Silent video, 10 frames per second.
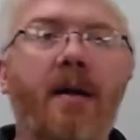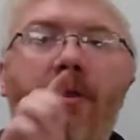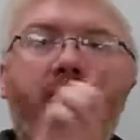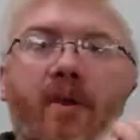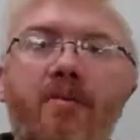
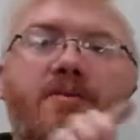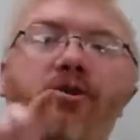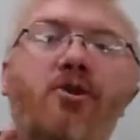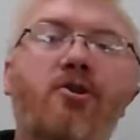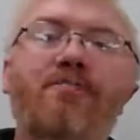Those
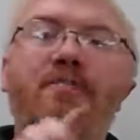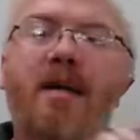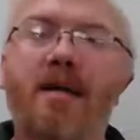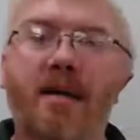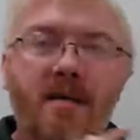two
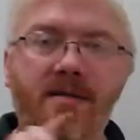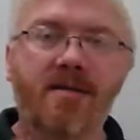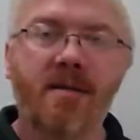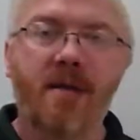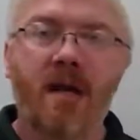
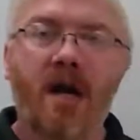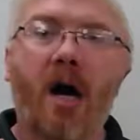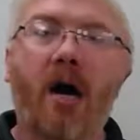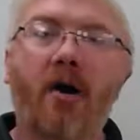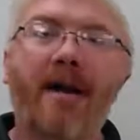mugs
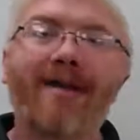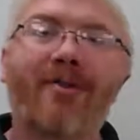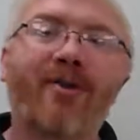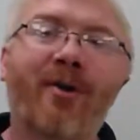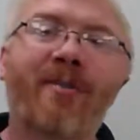are in
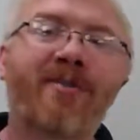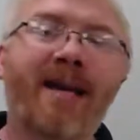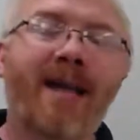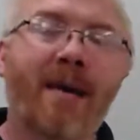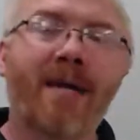
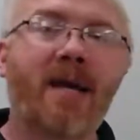thermodynamic